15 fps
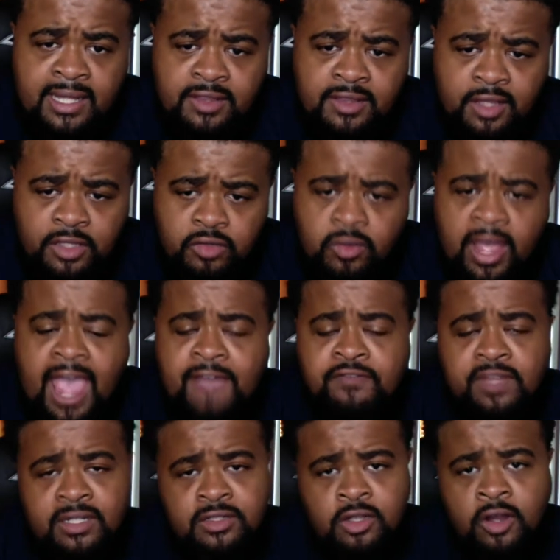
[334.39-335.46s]
that you have
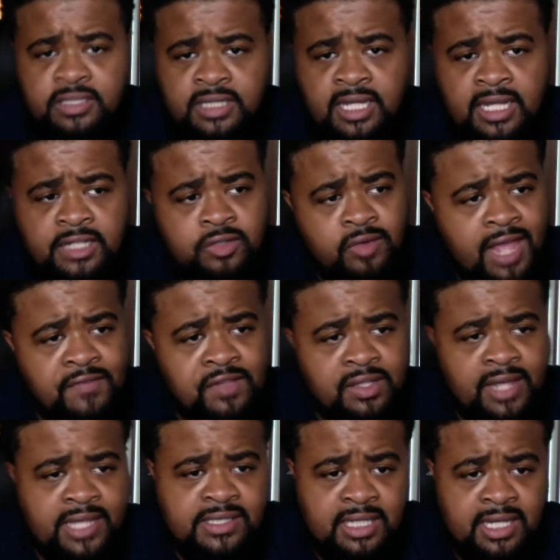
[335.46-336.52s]
the dark skin, you have the
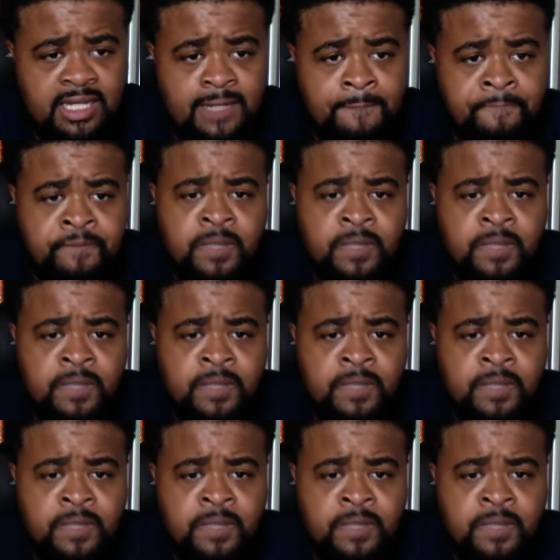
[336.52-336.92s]
light skin,